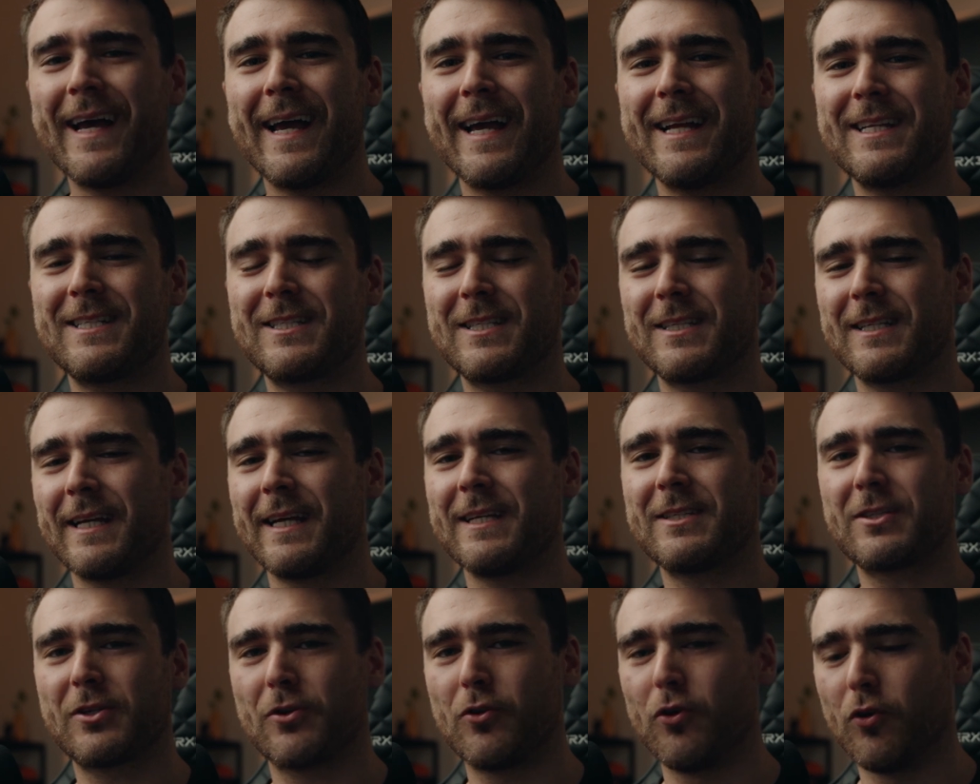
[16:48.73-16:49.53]
It's
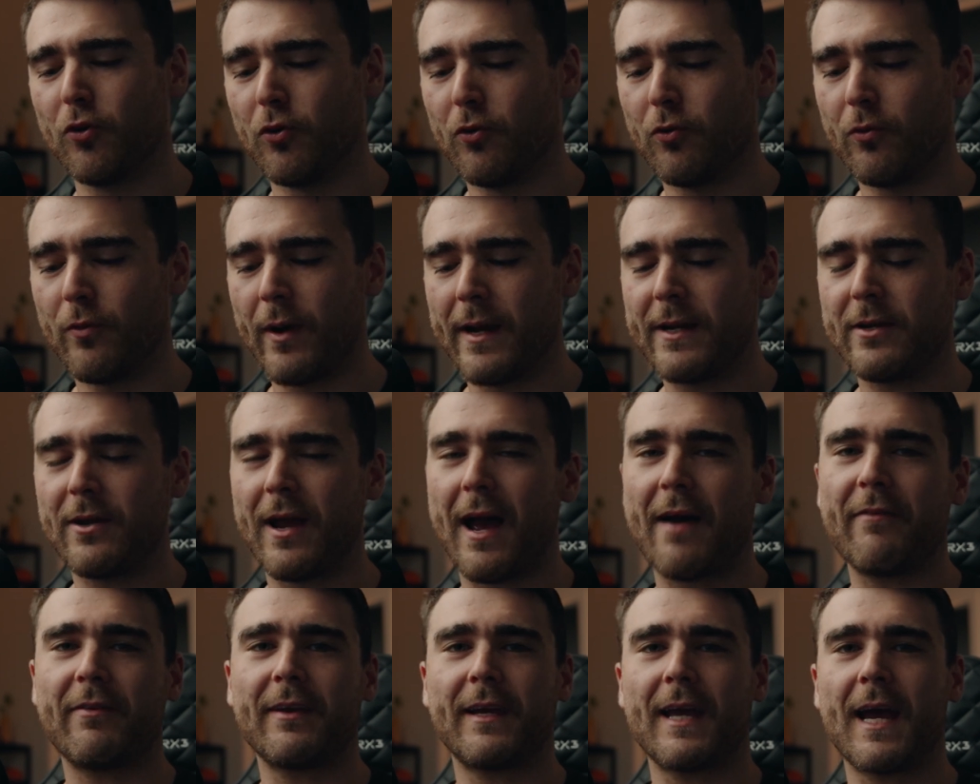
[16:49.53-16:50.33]
cool when you
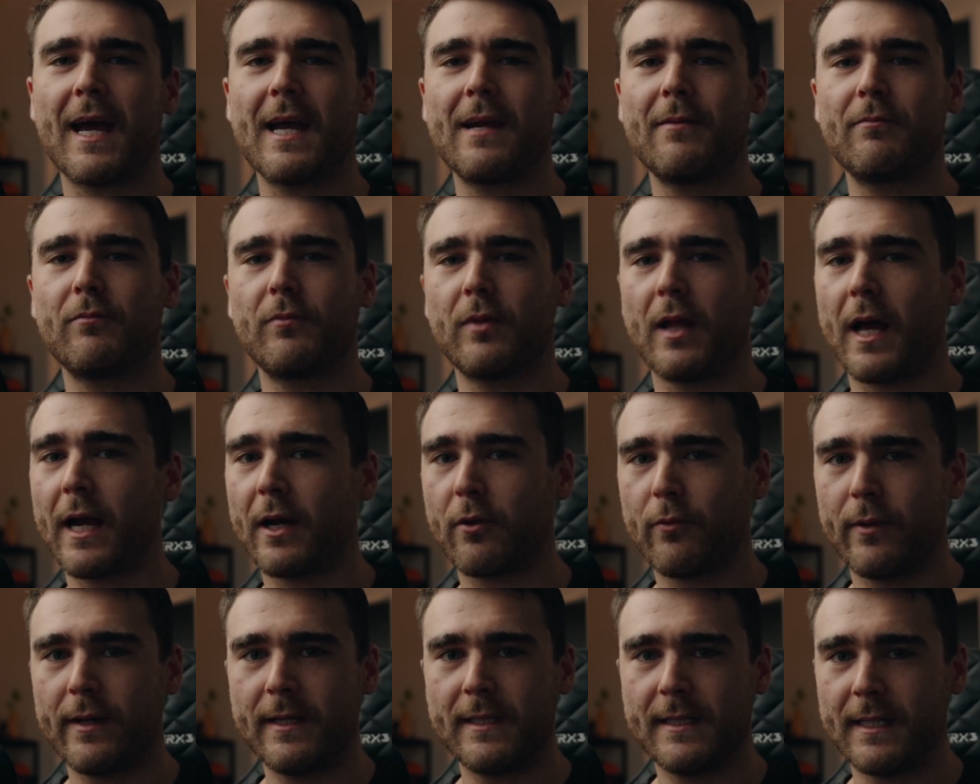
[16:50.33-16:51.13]
have a game
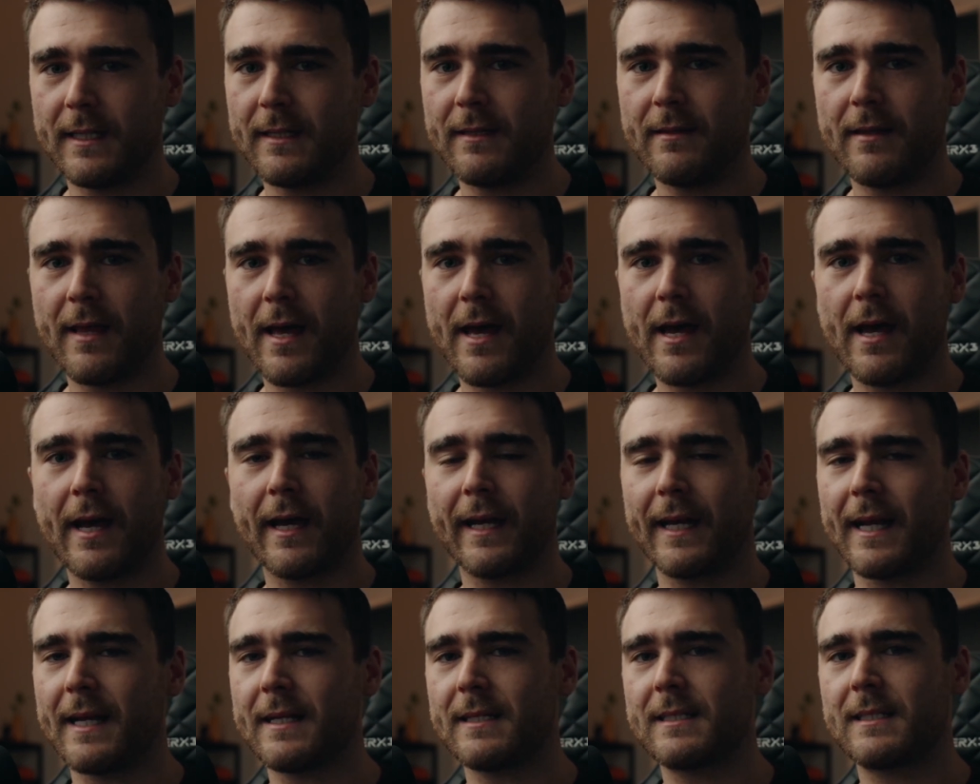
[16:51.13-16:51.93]
like we did there
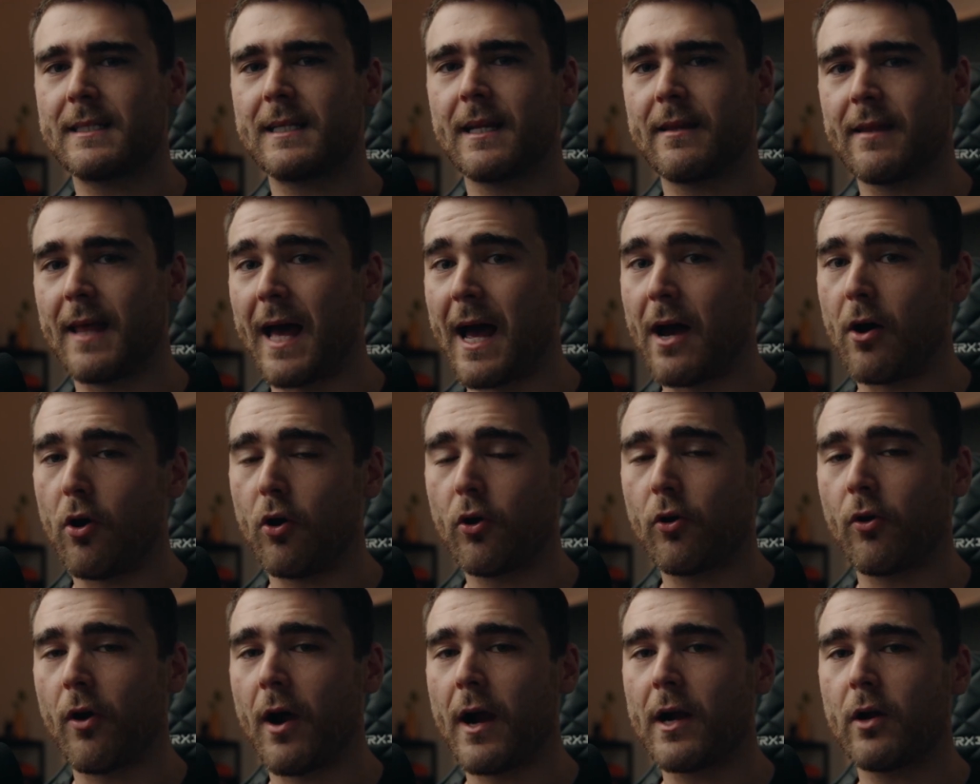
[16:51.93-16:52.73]
against that
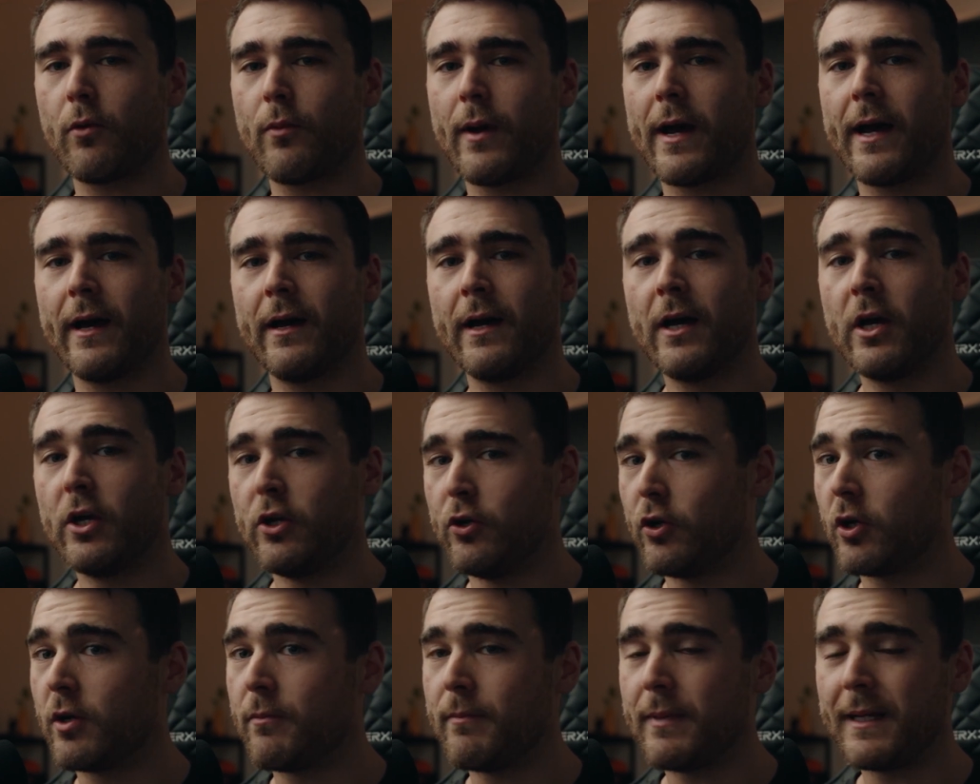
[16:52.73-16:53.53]
Hog Rider where
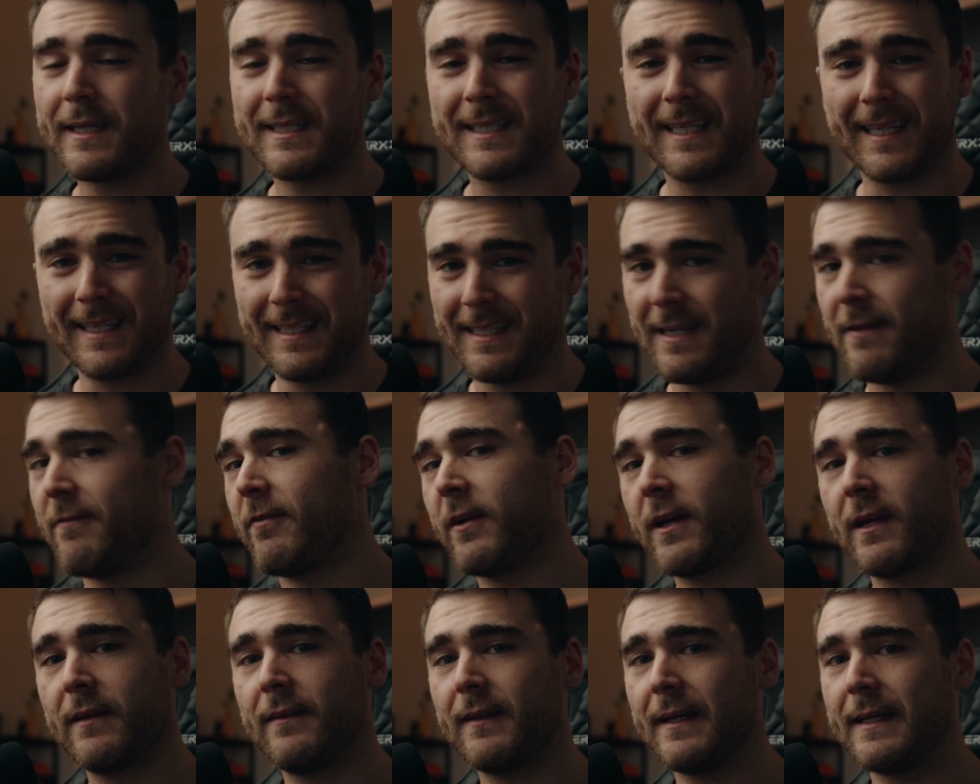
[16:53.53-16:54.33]
you can be
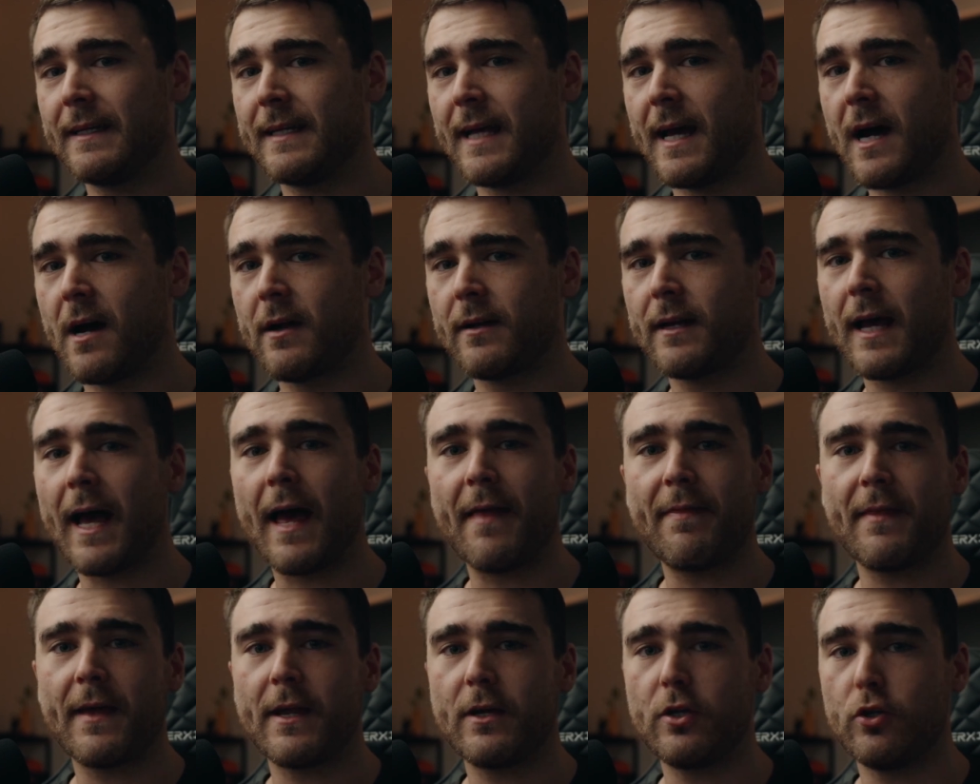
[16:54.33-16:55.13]
significantly down
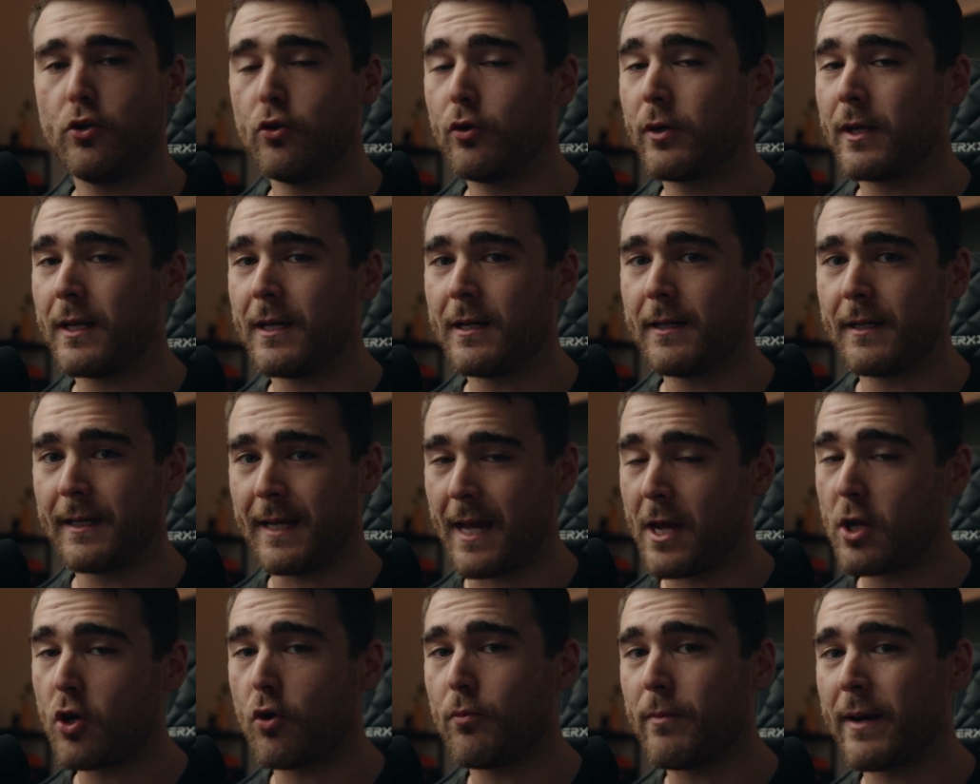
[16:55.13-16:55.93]
and then you can
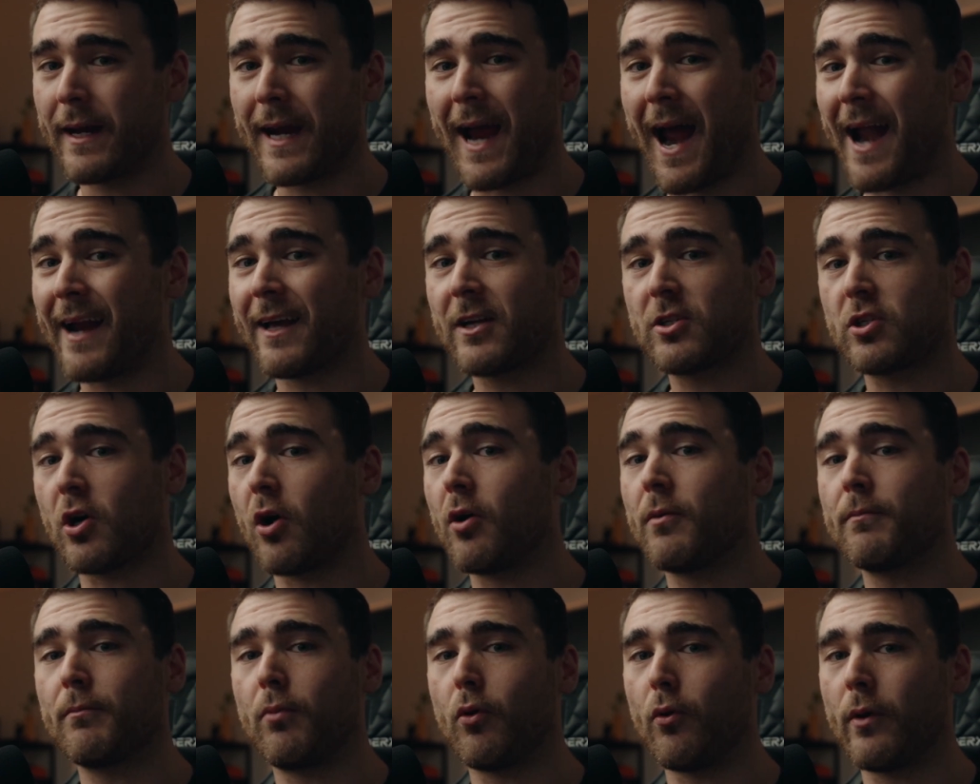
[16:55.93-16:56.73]
get your mechanics
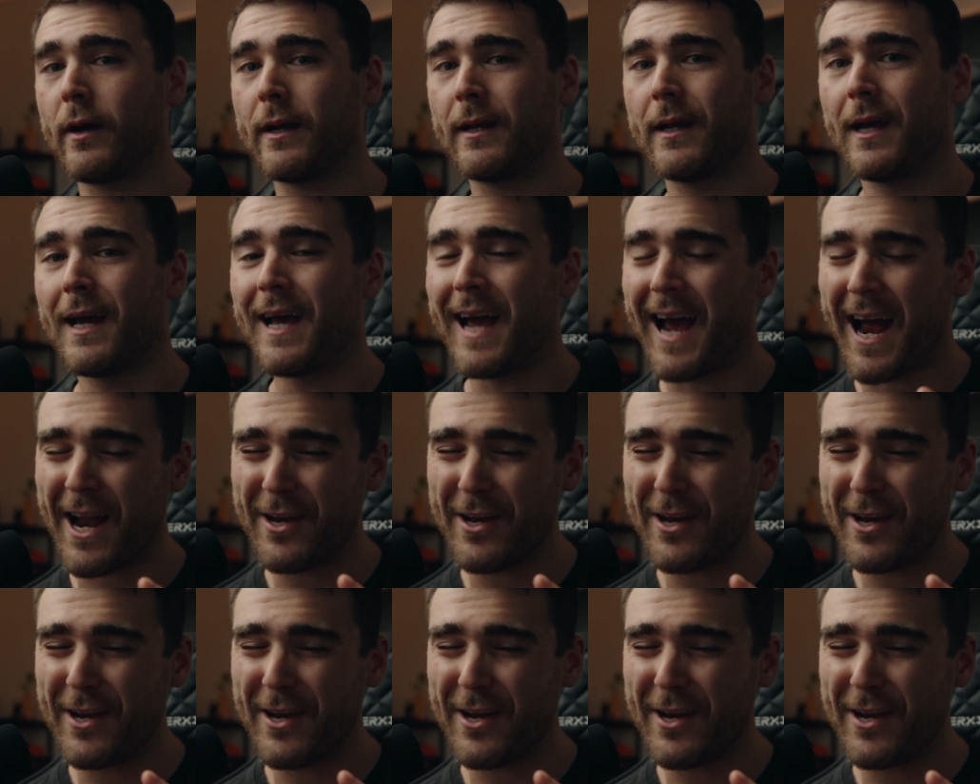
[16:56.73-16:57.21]
on point